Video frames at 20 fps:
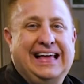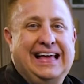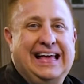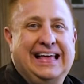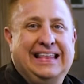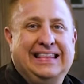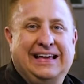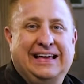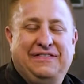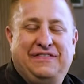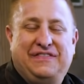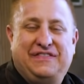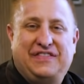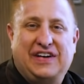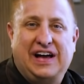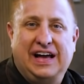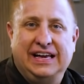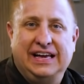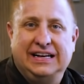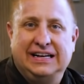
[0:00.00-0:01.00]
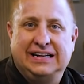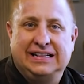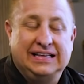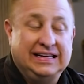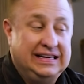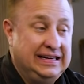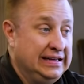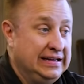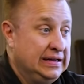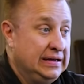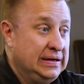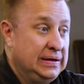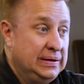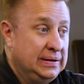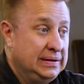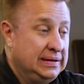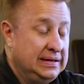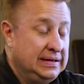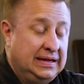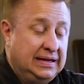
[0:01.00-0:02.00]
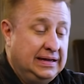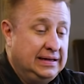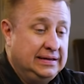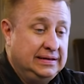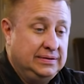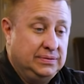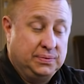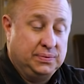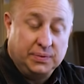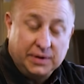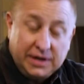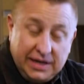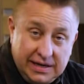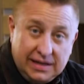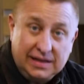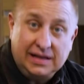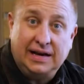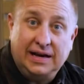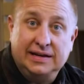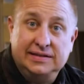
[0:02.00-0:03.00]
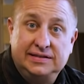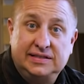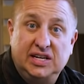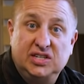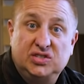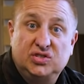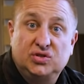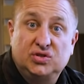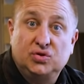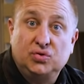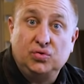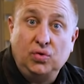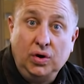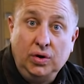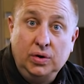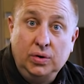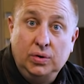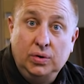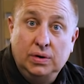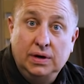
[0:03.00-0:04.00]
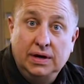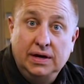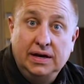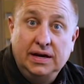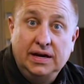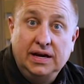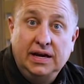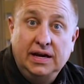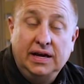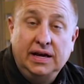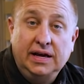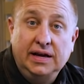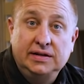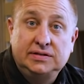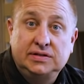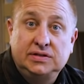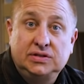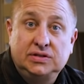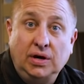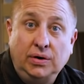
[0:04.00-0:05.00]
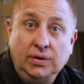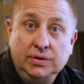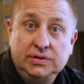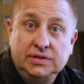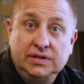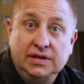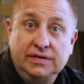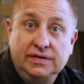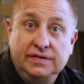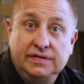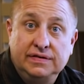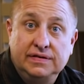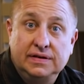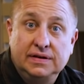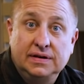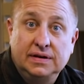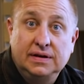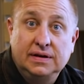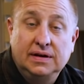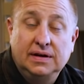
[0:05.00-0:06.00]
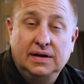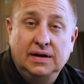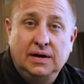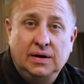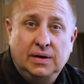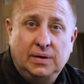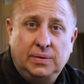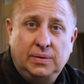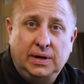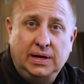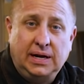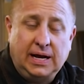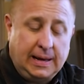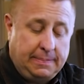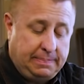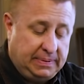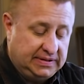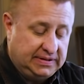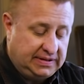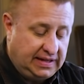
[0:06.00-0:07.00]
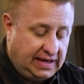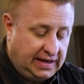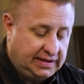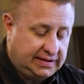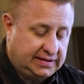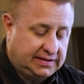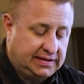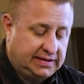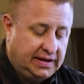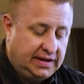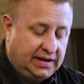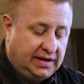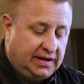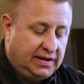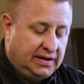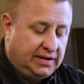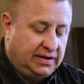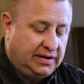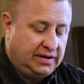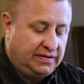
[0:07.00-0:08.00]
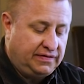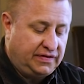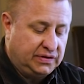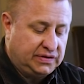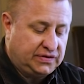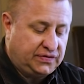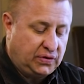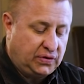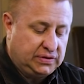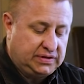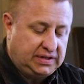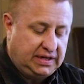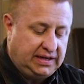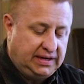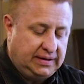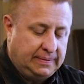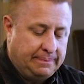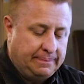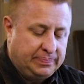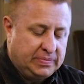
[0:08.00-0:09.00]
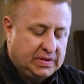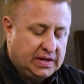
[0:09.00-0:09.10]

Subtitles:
And they finally realized it's true. It's Joseph. What happens next? Look at verse 14.